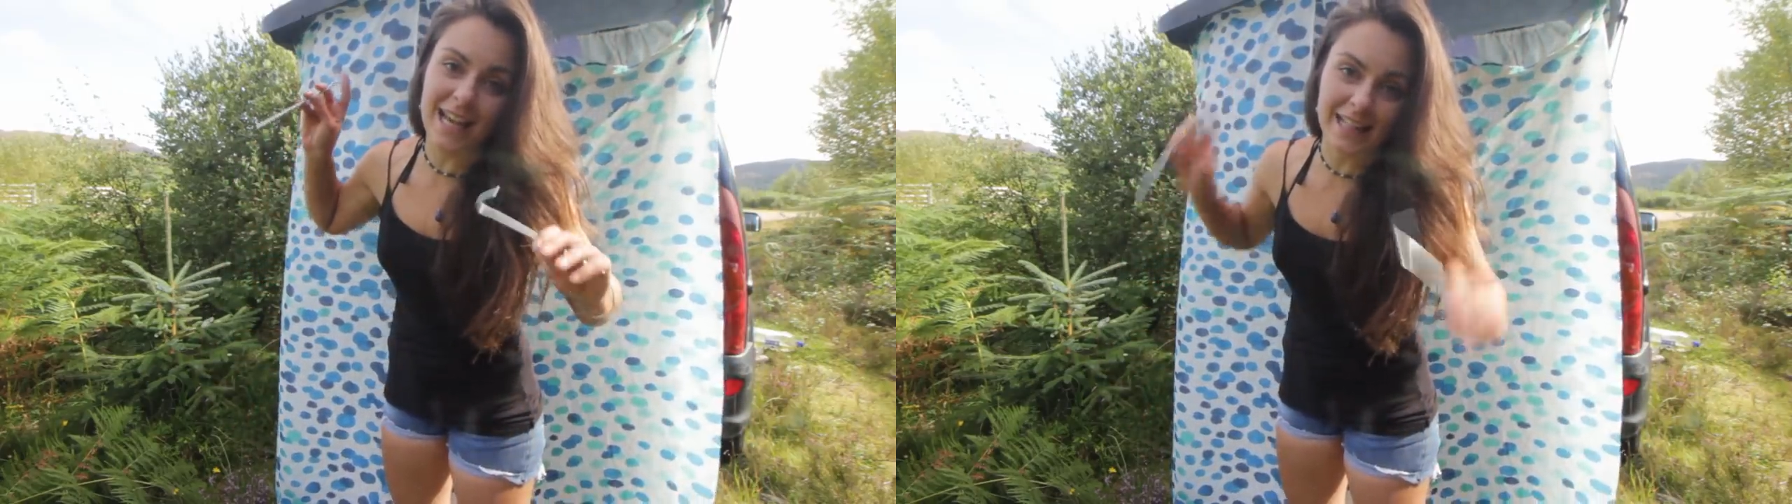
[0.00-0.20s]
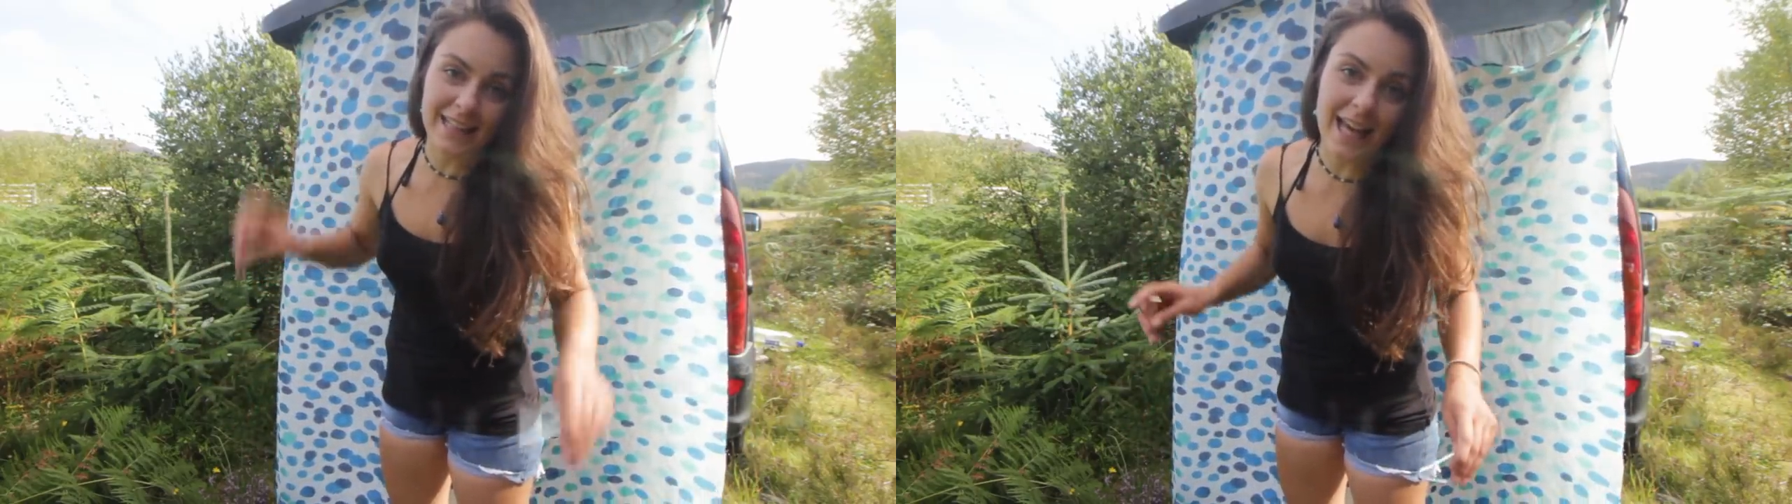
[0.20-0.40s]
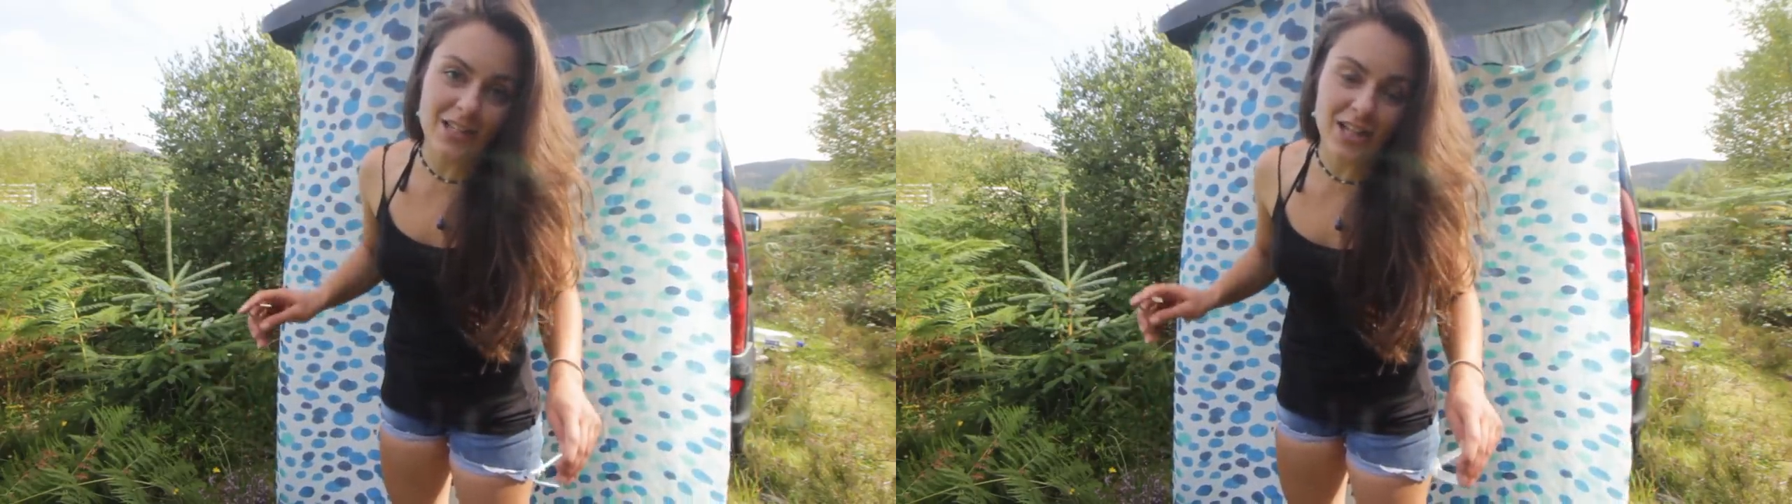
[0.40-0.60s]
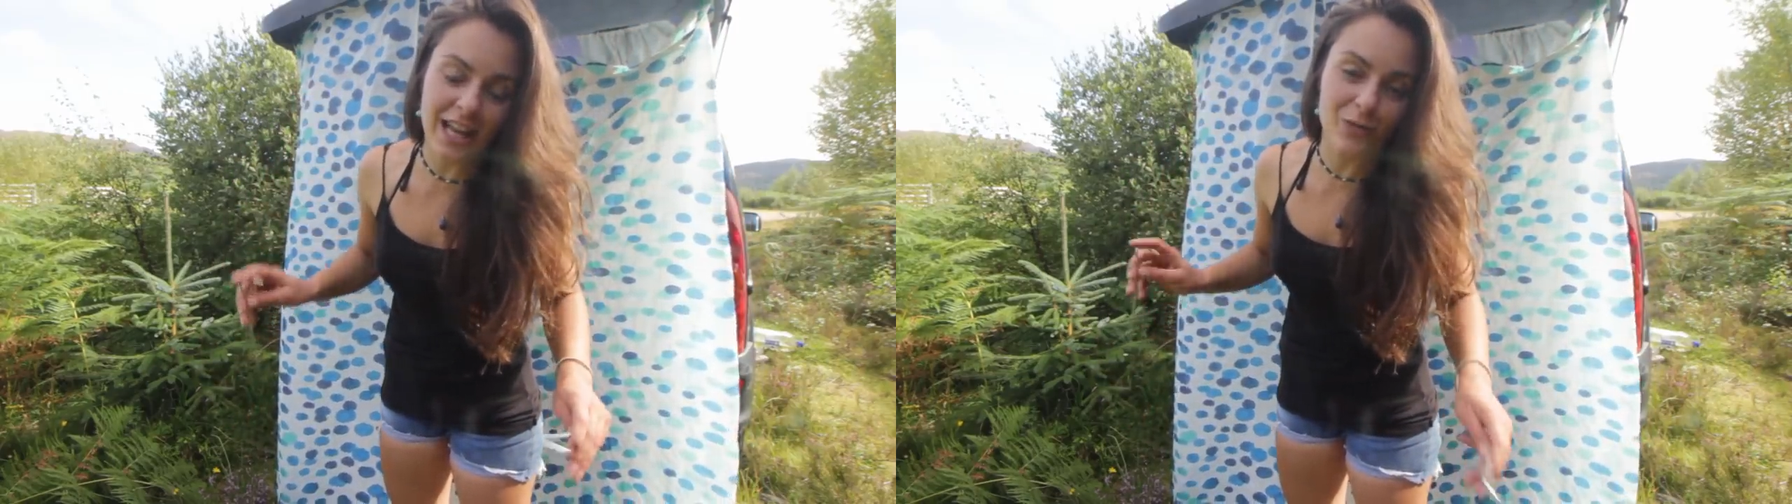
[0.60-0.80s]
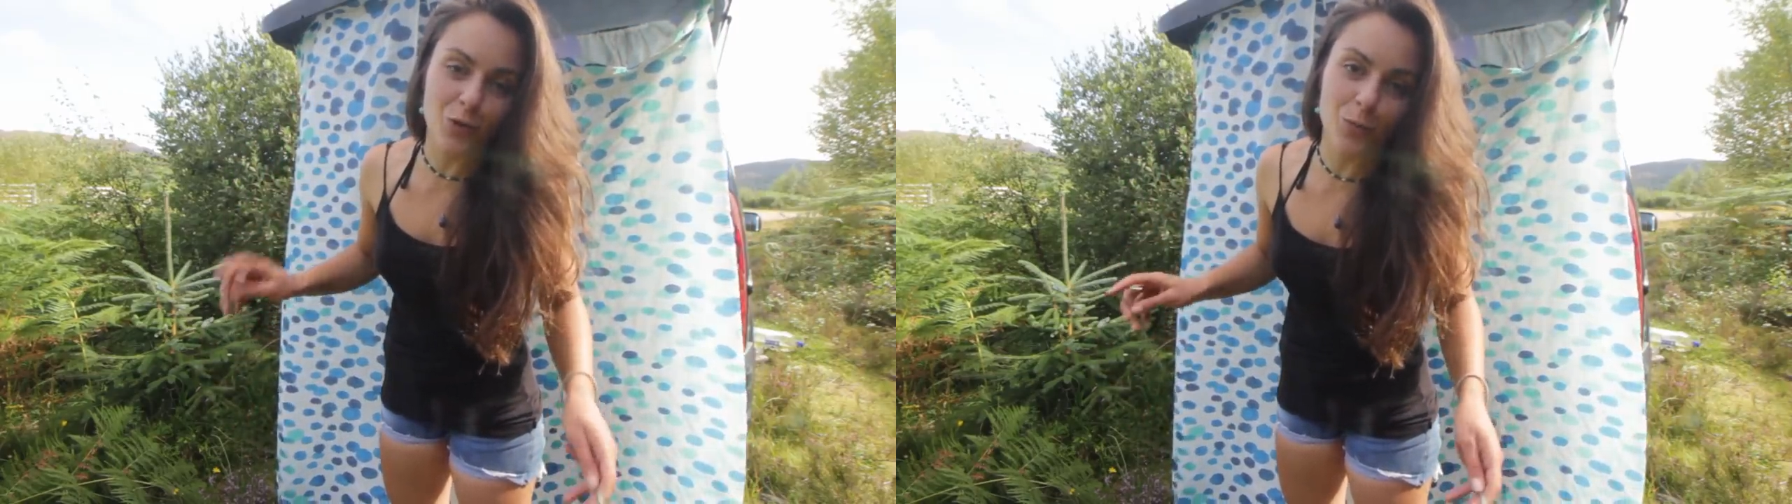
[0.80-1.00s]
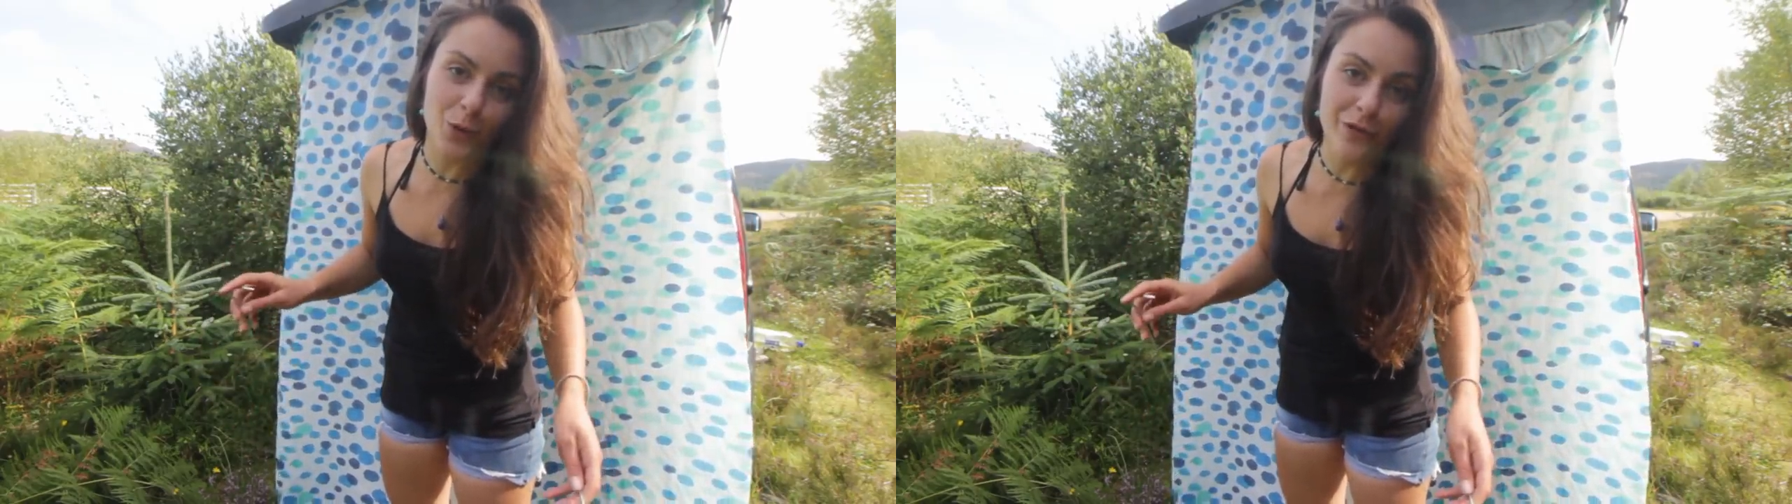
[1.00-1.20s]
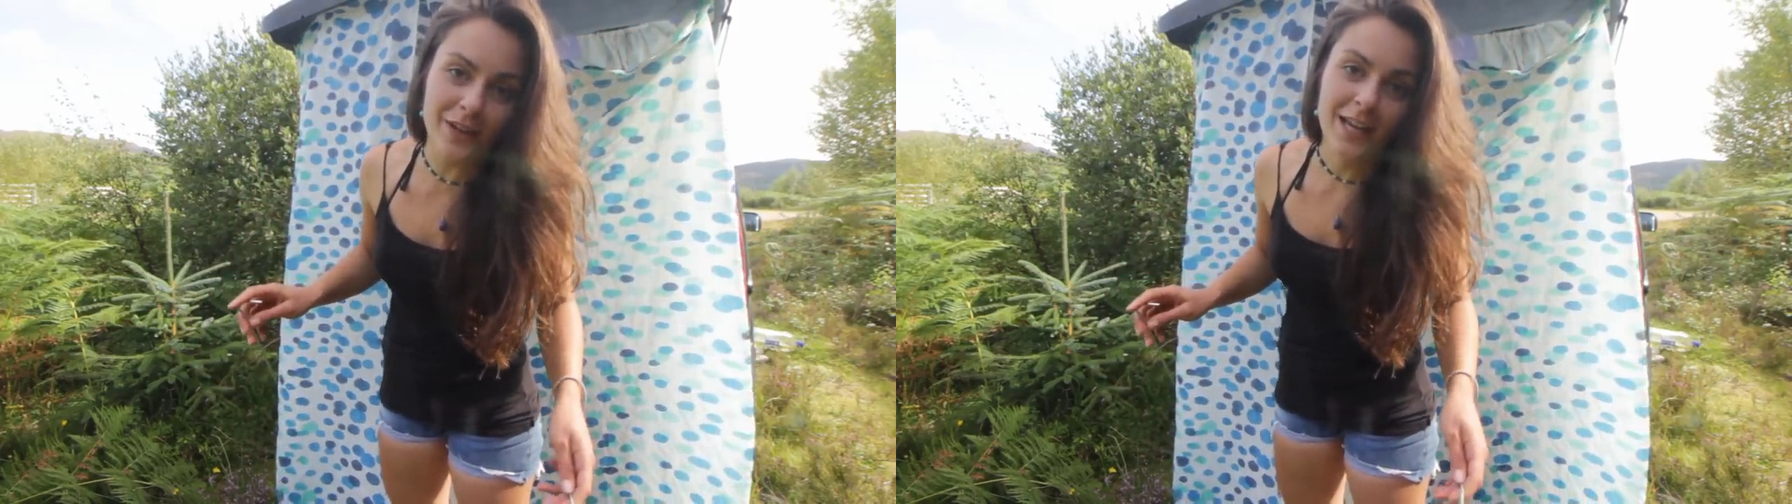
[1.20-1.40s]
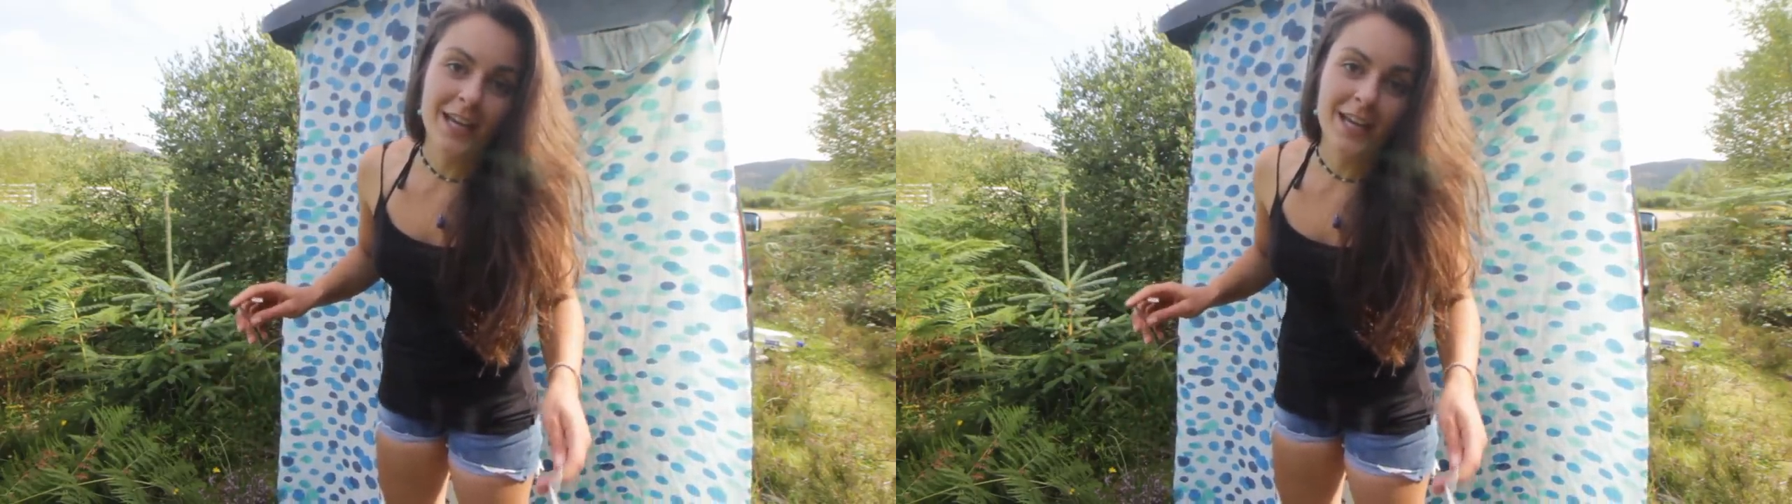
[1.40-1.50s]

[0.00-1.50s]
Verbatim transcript: attached and it won't move